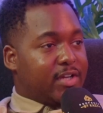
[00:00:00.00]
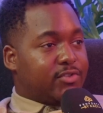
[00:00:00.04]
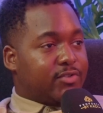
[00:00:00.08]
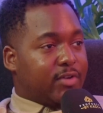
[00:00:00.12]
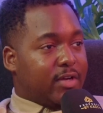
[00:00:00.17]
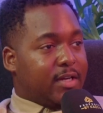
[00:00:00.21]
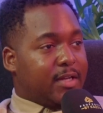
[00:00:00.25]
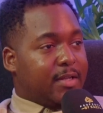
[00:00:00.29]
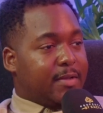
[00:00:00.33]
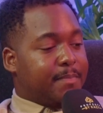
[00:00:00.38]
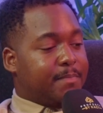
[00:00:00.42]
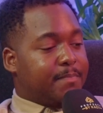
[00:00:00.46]

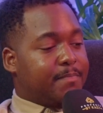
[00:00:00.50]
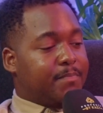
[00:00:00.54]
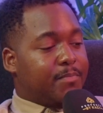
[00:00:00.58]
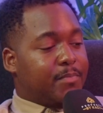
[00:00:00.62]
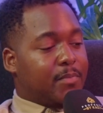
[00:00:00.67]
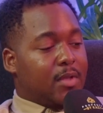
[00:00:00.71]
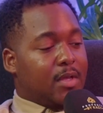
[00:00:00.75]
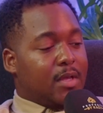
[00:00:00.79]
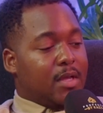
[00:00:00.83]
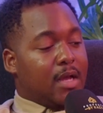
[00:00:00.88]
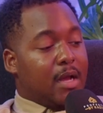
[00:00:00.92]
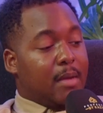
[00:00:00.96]
training.
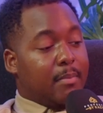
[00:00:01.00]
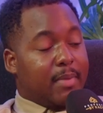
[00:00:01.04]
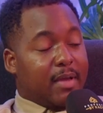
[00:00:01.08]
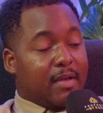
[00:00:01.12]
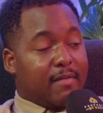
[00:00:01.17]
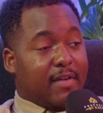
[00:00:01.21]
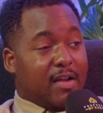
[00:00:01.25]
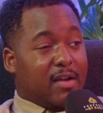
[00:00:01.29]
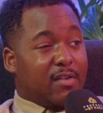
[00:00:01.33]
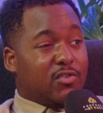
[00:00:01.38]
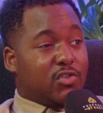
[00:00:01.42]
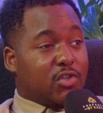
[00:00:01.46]
A big
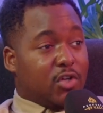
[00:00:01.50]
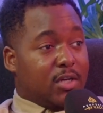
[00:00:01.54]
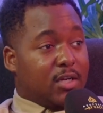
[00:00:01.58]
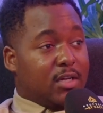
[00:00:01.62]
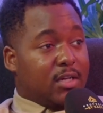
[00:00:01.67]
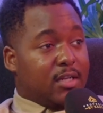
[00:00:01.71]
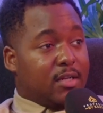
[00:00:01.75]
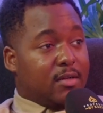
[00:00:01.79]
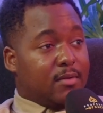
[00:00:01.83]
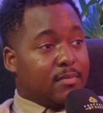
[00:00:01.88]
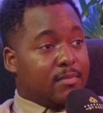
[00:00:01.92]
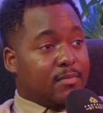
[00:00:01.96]
fan of
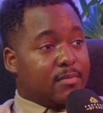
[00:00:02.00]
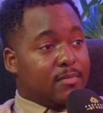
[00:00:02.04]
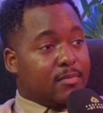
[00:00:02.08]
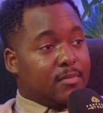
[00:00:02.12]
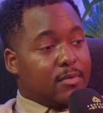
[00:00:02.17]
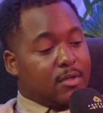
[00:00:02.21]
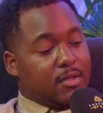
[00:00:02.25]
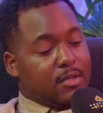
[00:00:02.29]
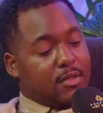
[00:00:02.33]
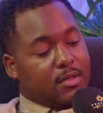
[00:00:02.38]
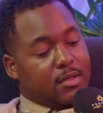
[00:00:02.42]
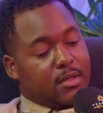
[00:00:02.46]
journaling.
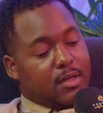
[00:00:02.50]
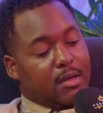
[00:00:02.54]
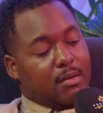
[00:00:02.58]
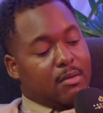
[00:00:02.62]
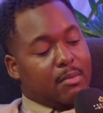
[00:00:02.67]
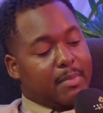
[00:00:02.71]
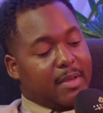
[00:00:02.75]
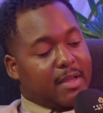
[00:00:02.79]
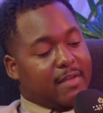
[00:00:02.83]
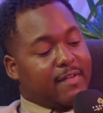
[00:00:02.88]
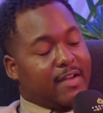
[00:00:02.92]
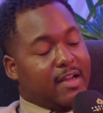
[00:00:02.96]
I'm a
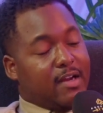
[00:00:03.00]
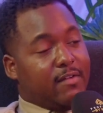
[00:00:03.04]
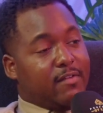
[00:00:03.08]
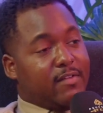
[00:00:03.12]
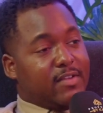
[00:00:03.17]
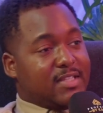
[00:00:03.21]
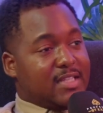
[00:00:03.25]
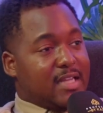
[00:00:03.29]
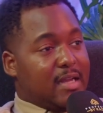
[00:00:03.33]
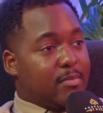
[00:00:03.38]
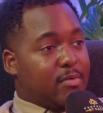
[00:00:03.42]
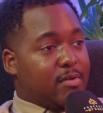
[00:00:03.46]
big fan of
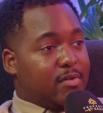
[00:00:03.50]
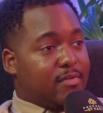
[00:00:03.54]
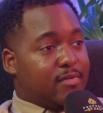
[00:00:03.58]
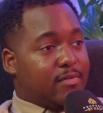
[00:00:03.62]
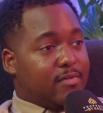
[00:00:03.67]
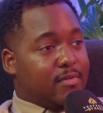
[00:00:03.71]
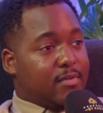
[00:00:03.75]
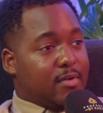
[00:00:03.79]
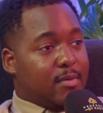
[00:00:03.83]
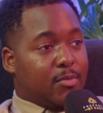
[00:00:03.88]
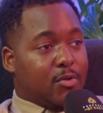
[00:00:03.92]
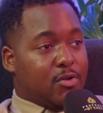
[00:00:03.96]

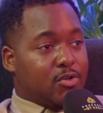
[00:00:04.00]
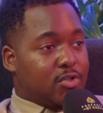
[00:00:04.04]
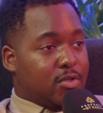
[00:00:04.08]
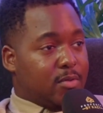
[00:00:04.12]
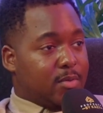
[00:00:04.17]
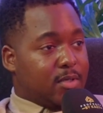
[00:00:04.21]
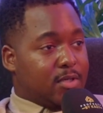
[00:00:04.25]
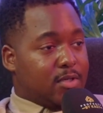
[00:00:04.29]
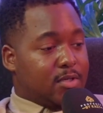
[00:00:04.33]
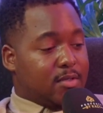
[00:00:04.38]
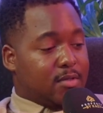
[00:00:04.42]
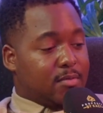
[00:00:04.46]
Sabbath. I'm not
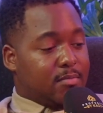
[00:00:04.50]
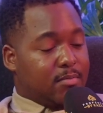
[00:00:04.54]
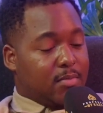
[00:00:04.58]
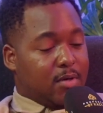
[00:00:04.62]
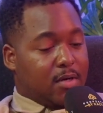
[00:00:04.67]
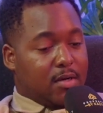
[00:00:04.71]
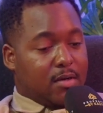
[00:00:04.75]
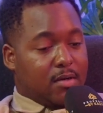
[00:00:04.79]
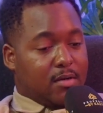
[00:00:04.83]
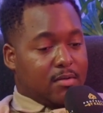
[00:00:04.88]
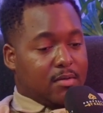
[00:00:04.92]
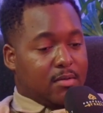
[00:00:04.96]
Jewish,
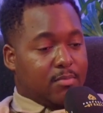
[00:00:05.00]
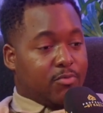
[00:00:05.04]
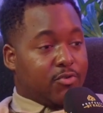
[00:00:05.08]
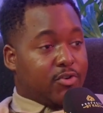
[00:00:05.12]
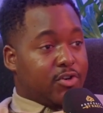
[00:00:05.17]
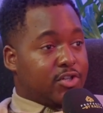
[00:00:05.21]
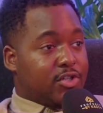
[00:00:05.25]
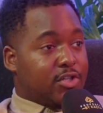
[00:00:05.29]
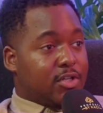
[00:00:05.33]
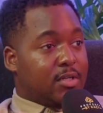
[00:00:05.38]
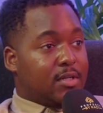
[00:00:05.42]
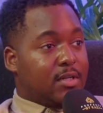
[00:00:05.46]
but I'm
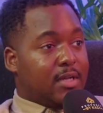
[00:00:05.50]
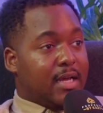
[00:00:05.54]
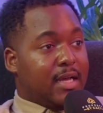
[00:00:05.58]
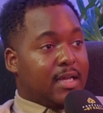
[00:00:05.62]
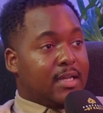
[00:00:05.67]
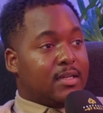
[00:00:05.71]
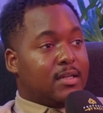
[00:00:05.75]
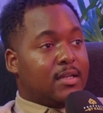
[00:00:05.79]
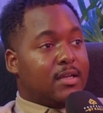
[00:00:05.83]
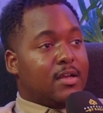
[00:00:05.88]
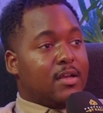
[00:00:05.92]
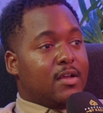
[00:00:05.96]
Christian.
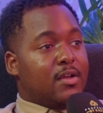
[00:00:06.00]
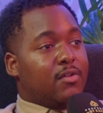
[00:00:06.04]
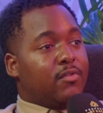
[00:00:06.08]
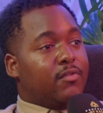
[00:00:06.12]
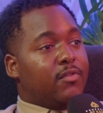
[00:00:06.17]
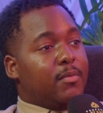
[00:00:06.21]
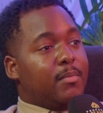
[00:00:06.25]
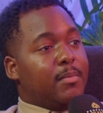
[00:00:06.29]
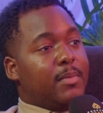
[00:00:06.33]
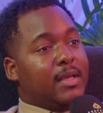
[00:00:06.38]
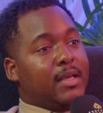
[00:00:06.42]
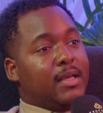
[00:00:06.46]
And
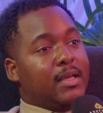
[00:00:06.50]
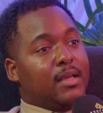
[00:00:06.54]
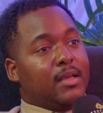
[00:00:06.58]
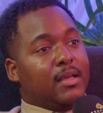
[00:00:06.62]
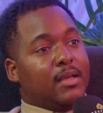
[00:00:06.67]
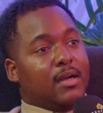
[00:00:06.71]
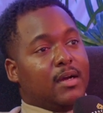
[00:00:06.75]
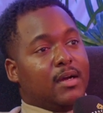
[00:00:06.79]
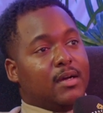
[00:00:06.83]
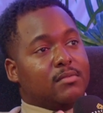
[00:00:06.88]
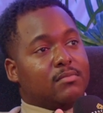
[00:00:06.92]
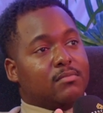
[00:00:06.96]
for
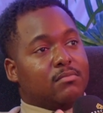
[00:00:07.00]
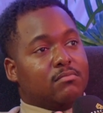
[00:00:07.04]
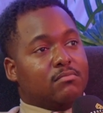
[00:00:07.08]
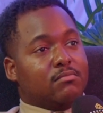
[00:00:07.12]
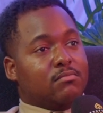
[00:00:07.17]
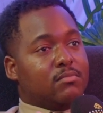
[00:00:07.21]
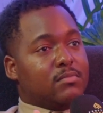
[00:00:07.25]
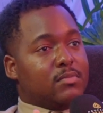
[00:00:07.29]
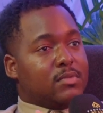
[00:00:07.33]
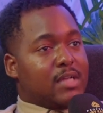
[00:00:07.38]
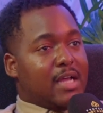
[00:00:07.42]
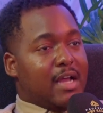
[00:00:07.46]
me,
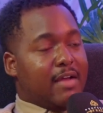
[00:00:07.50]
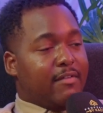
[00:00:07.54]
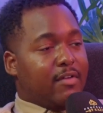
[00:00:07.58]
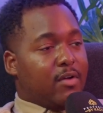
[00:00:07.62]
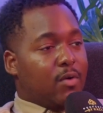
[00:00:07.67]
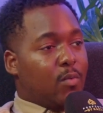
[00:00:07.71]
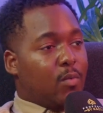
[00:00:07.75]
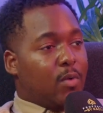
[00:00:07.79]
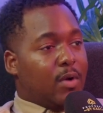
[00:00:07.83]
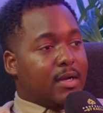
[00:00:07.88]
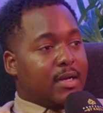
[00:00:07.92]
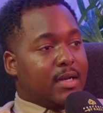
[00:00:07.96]

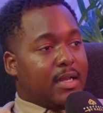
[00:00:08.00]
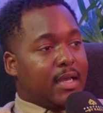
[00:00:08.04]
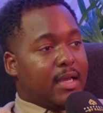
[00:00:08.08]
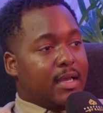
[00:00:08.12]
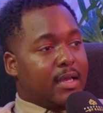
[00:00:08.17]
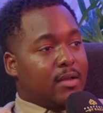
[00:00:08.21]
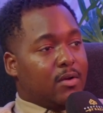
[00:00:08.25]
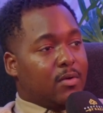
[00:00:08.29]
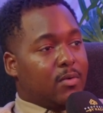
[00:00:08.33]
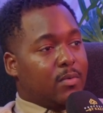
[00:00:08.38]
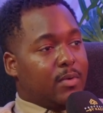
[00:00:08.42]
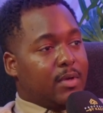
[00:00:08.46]
having one day
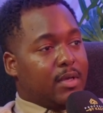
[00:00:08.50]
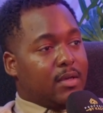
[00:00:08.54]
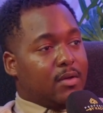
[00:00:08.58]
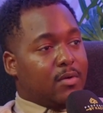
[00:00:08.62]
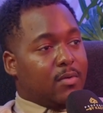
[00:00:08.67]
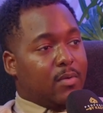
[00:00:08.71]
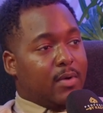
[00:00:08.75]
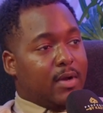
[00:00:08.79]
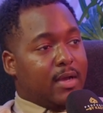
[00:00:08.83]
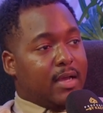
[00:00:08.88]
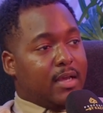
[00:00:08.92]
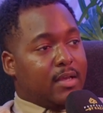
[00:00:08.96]
in a
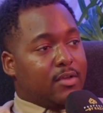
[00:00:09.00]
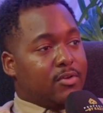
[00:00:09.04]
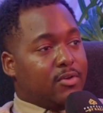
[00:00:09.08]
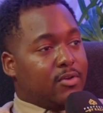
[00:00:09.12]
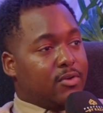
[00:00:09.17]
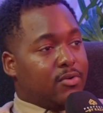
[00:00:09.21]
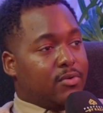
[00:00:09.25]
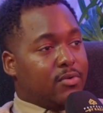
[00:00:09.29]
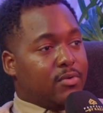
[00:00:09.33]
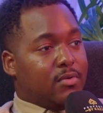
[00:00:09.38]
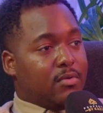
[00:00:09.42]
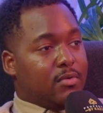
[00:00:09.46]
week where
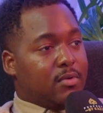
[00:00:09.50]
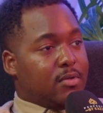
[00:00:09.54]
you